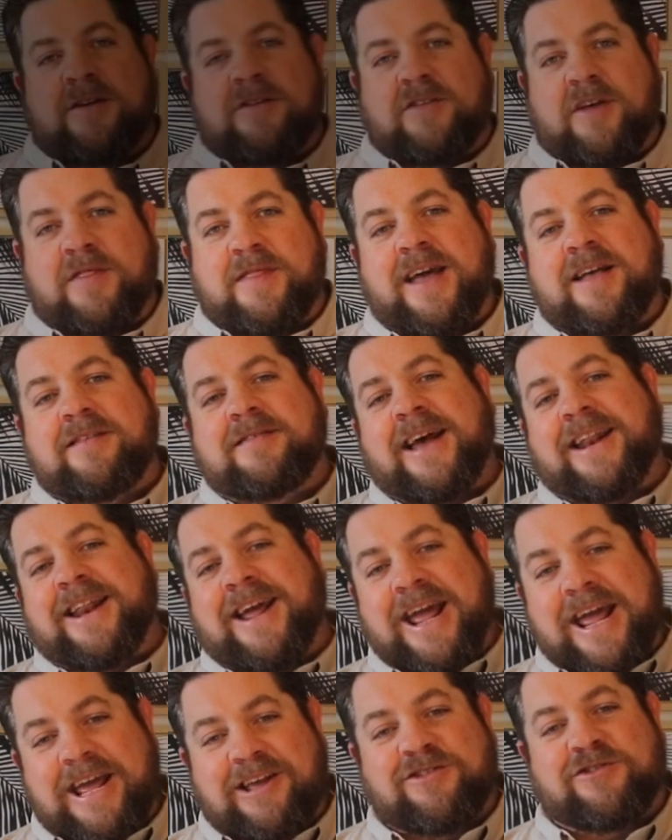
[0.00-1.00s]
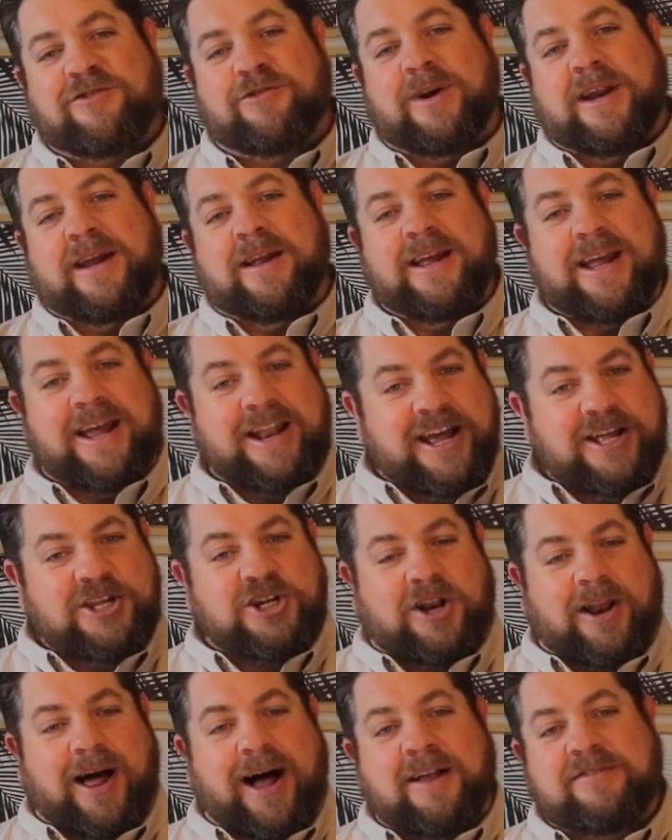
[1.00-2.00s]
So there's that history in
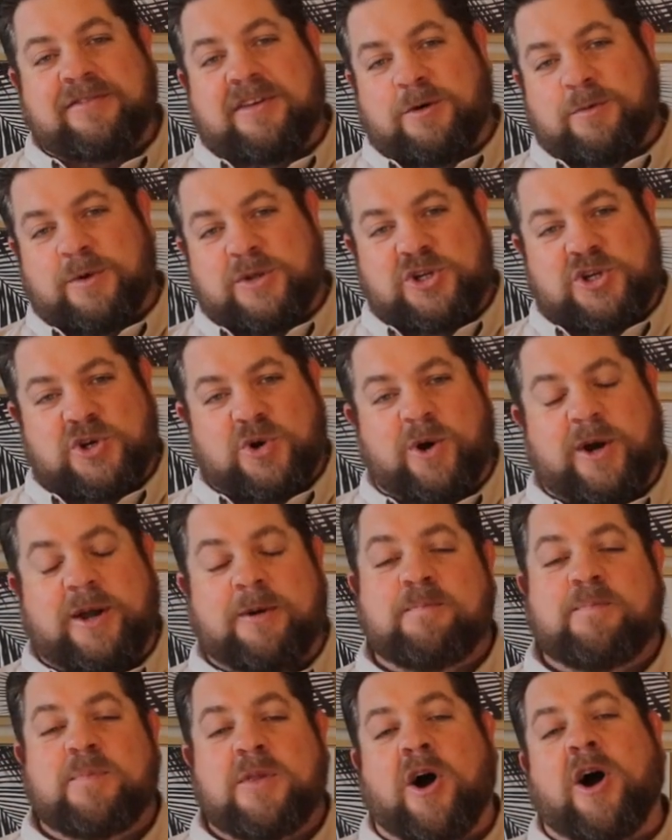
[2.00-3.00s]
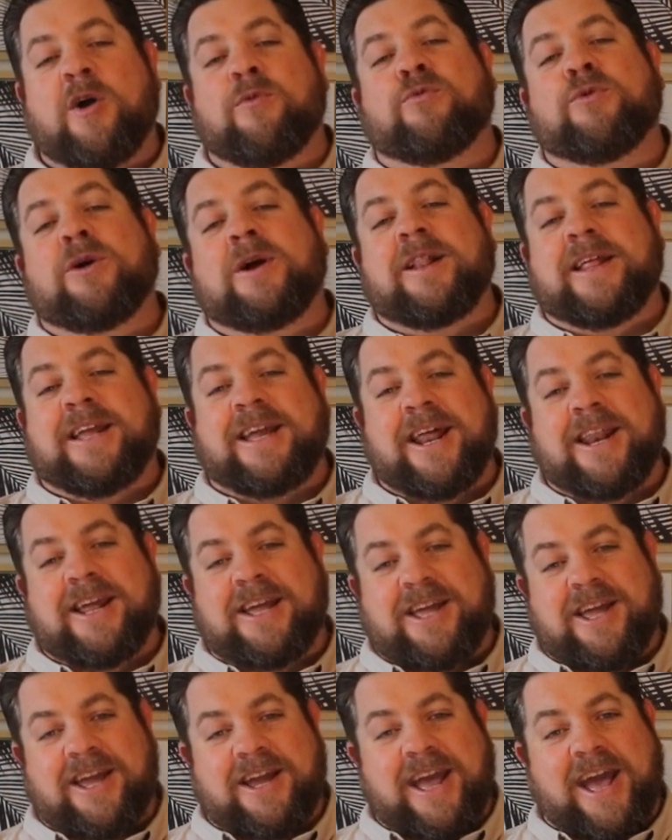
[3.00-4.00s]
each glass that you enjoy. I really get a
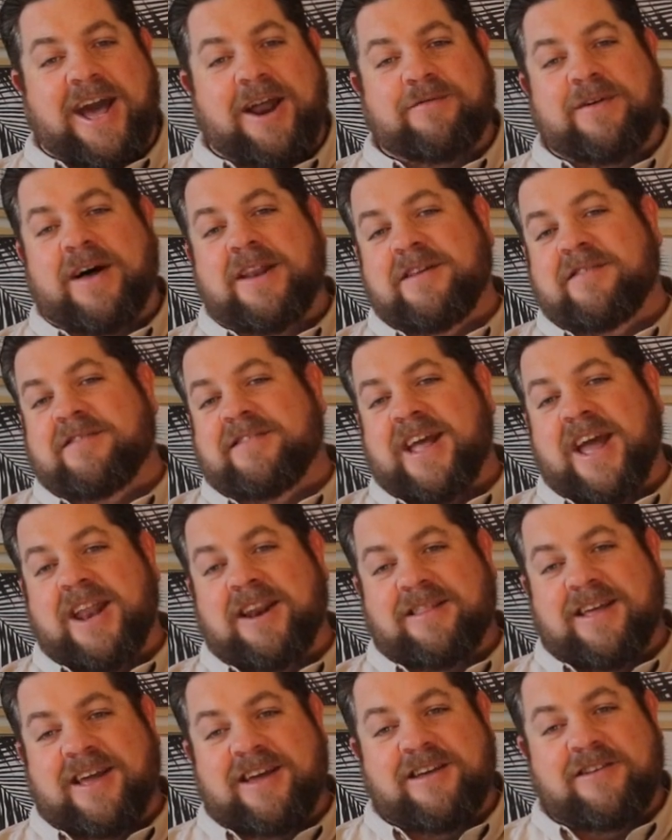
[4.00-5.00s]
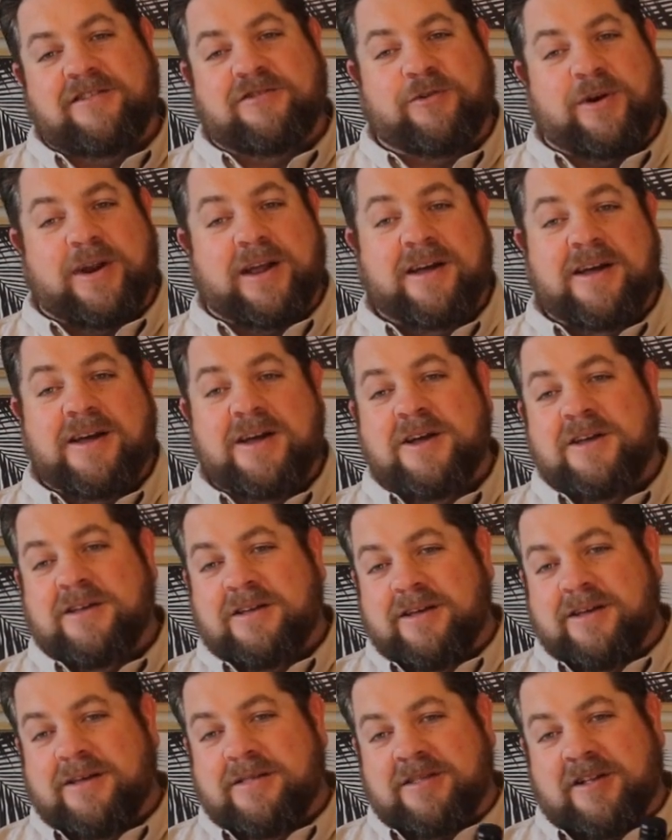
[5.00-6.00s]
kick out of understanding the history
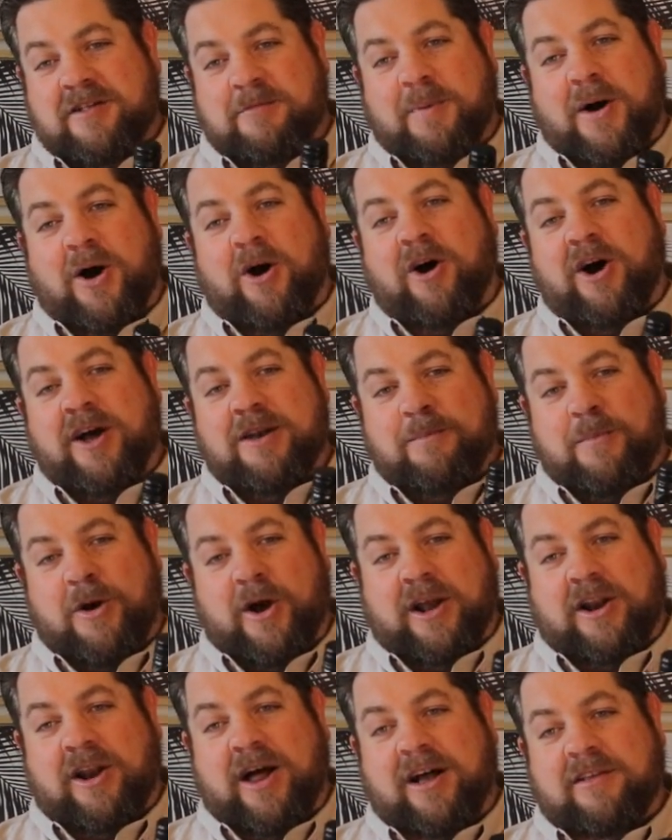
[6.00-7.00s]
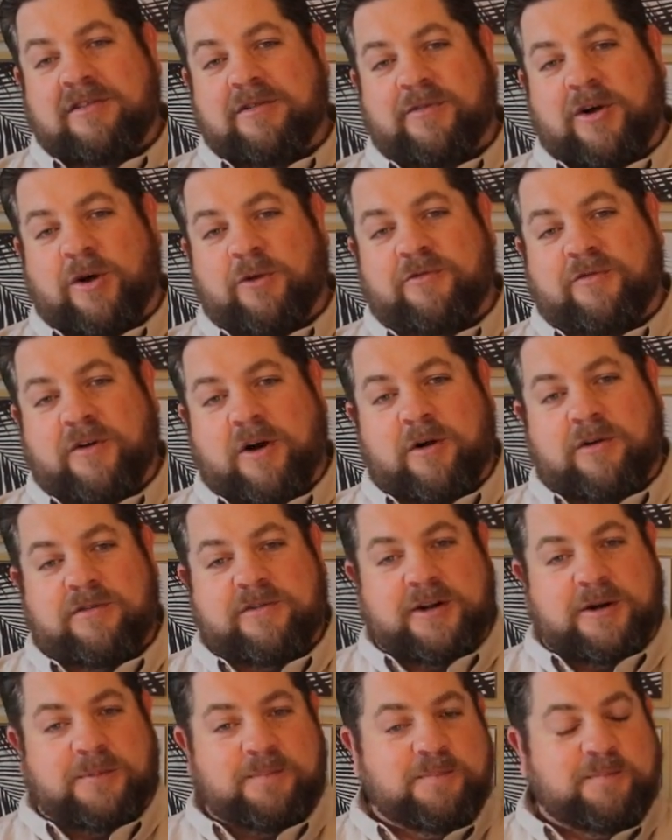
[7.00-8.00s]
that's behind my glass of Old
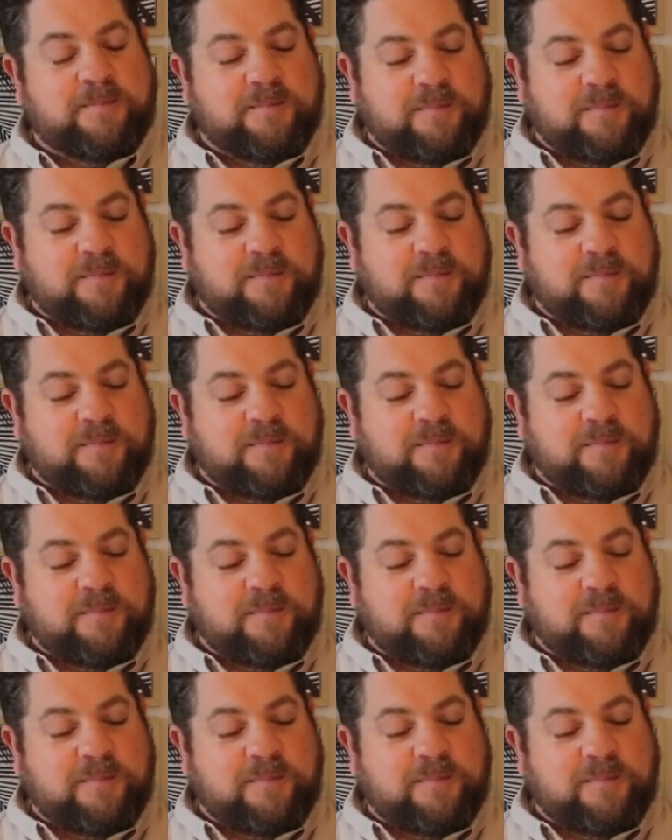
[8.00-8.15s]
Forester.